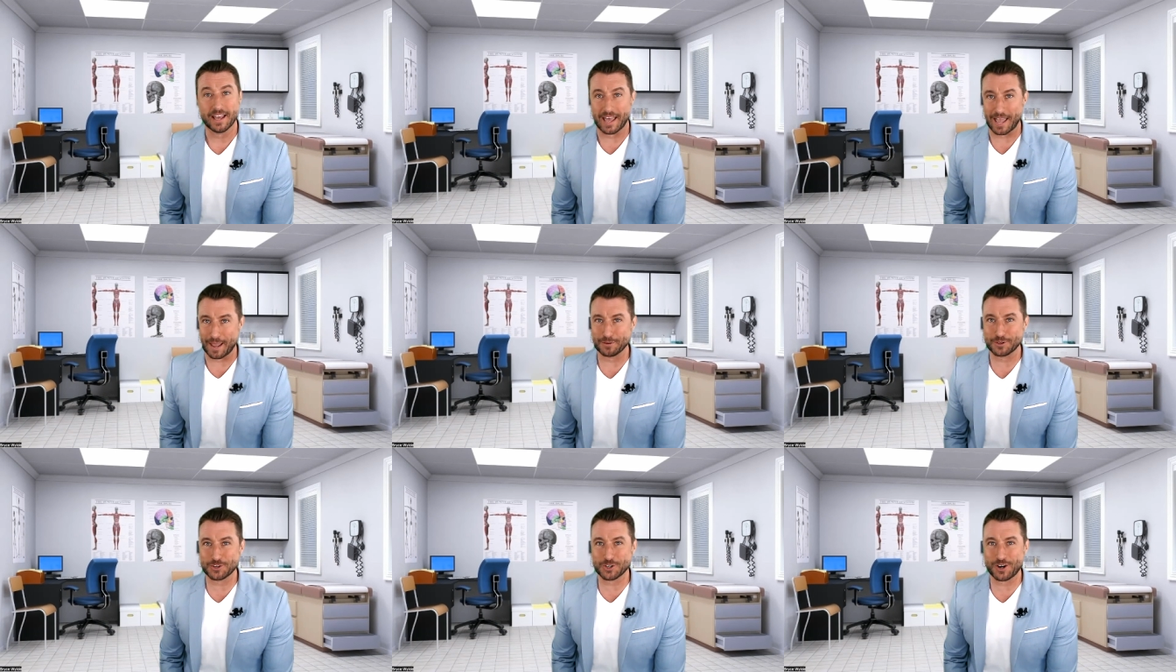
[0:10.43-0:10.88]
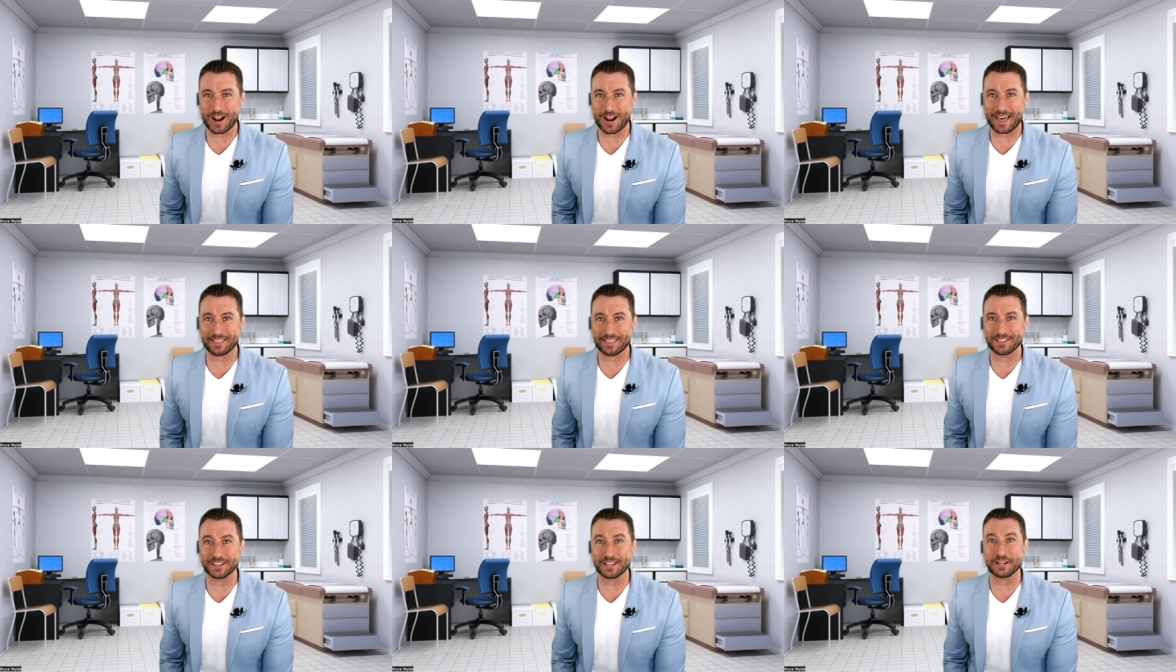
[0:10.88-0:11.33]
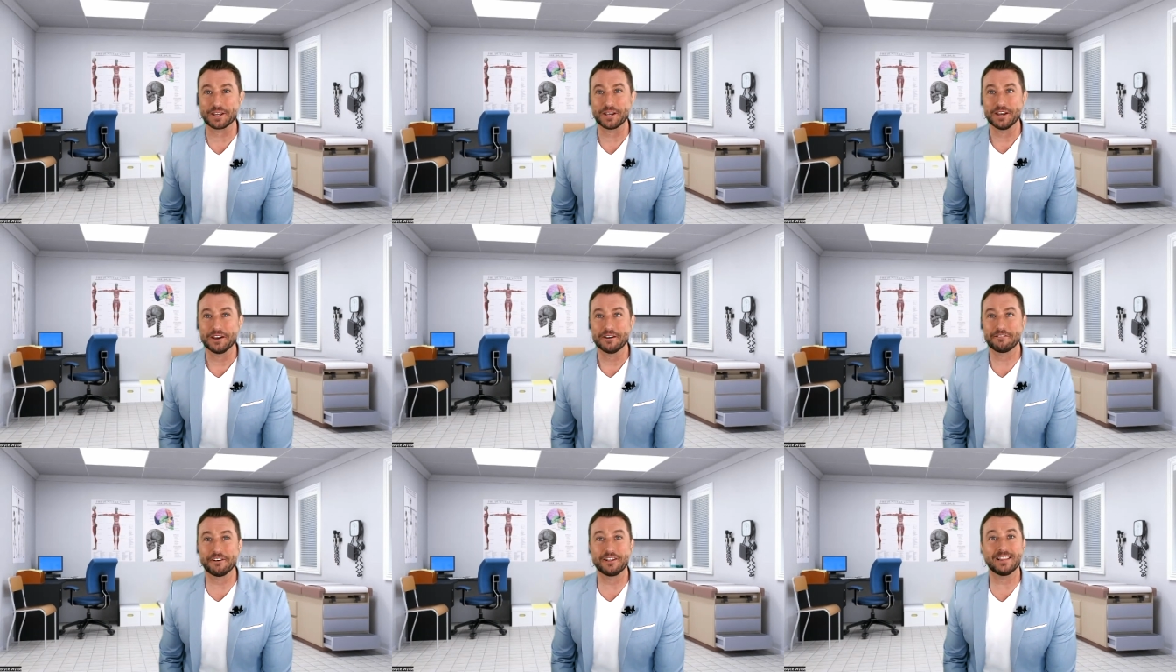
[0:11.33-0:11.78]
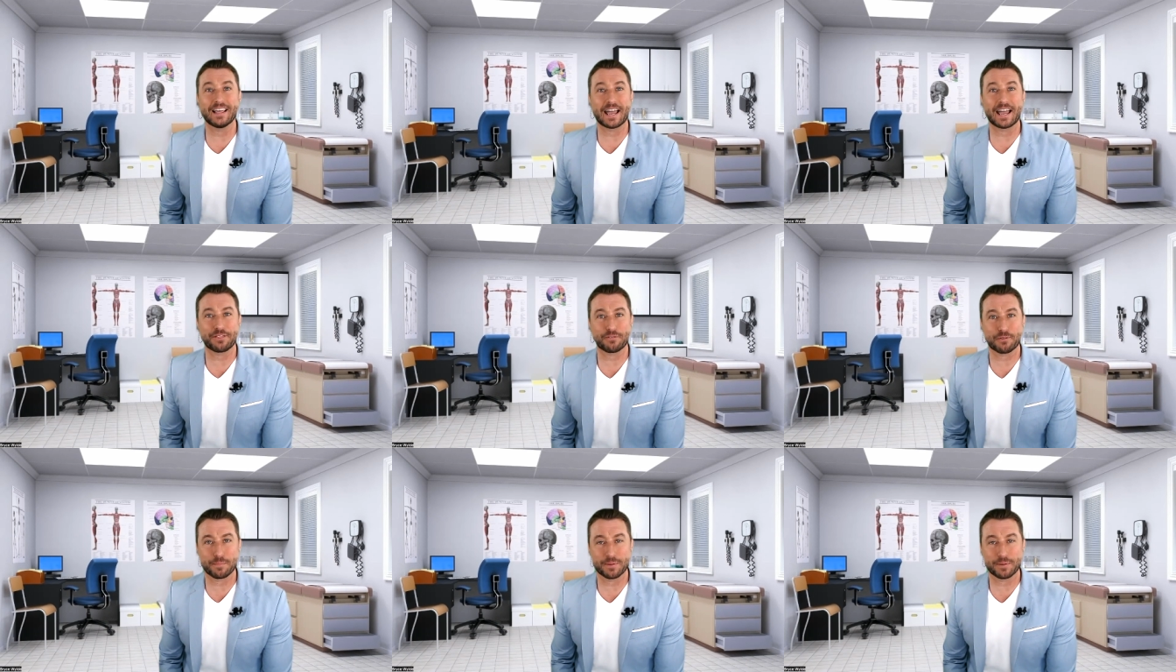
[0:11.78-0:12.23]
amateur athlete,
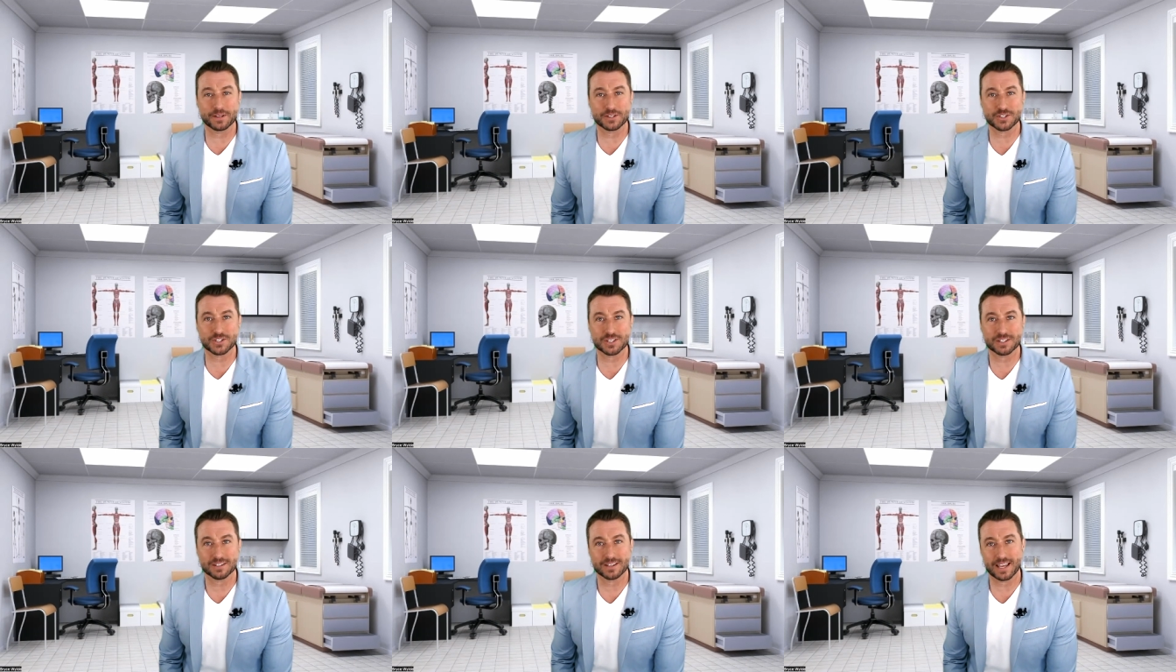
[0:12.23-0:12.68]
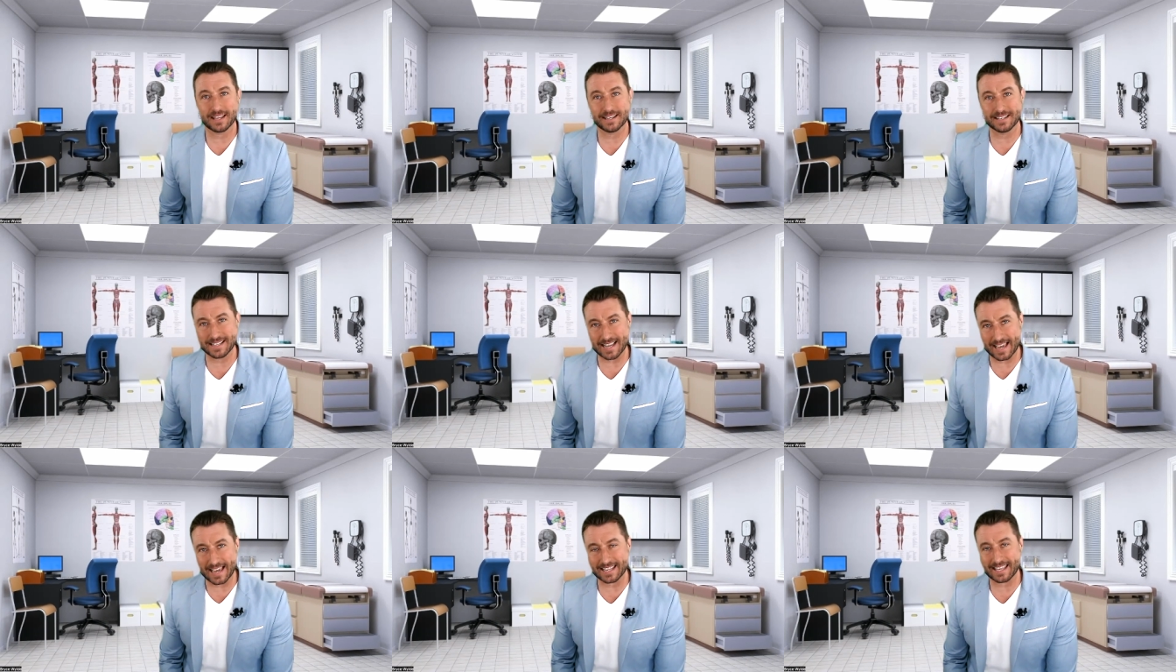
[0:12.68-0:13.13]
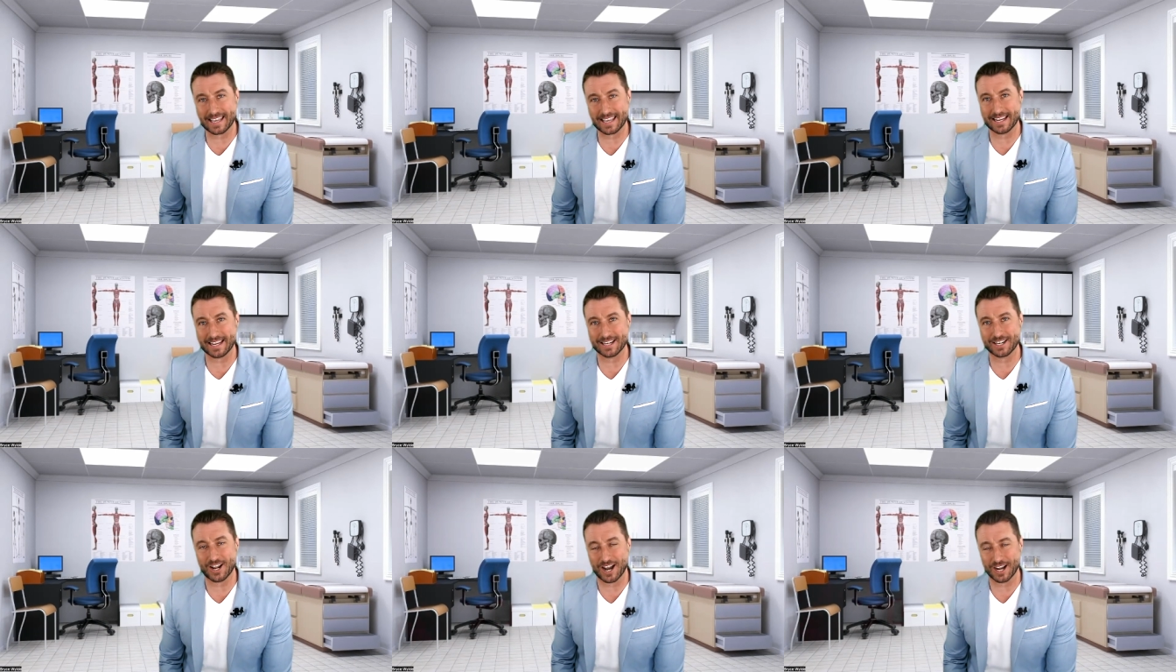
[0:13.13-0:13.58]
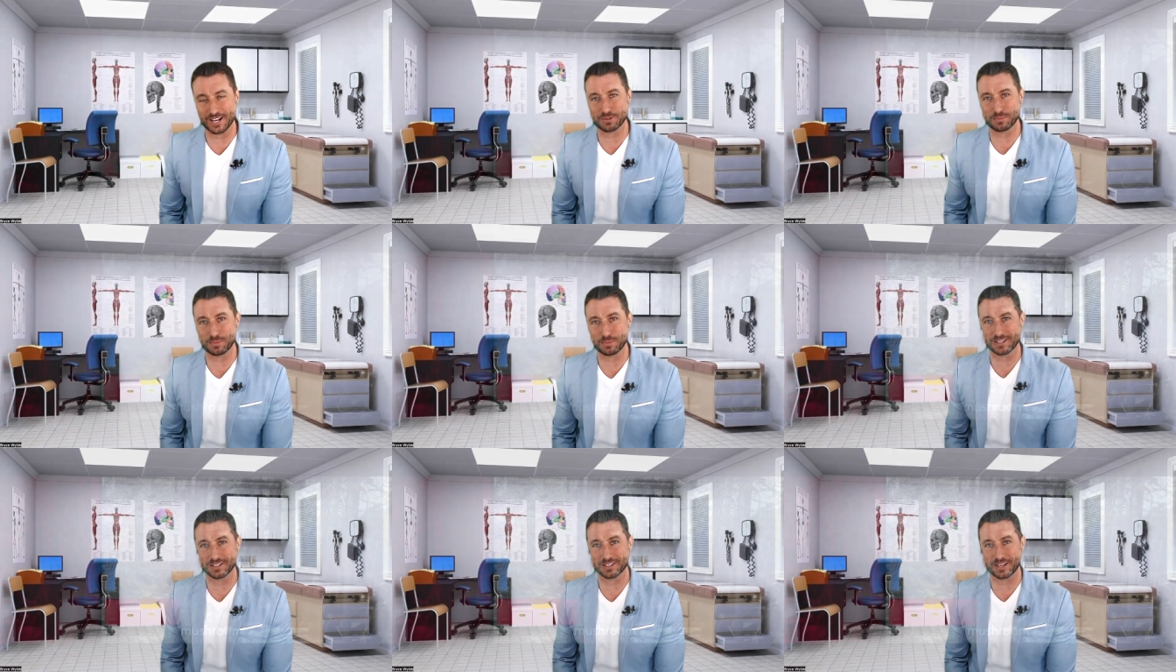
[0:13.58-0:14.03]
philanthropist, and dedicated
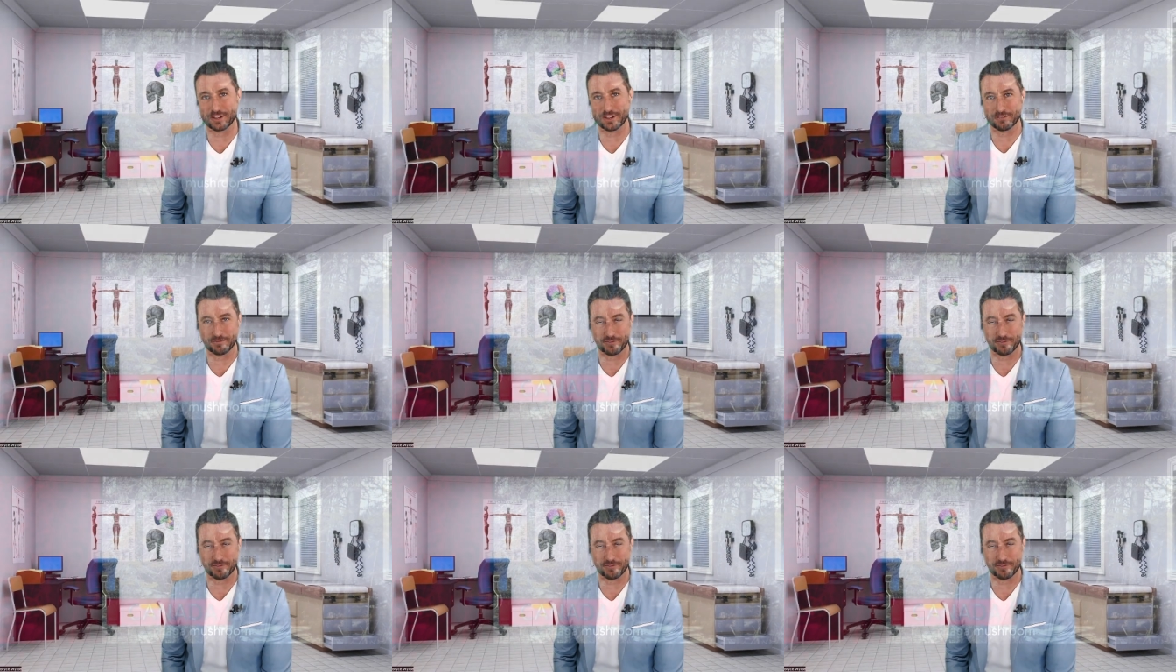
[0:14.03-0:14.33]
husband and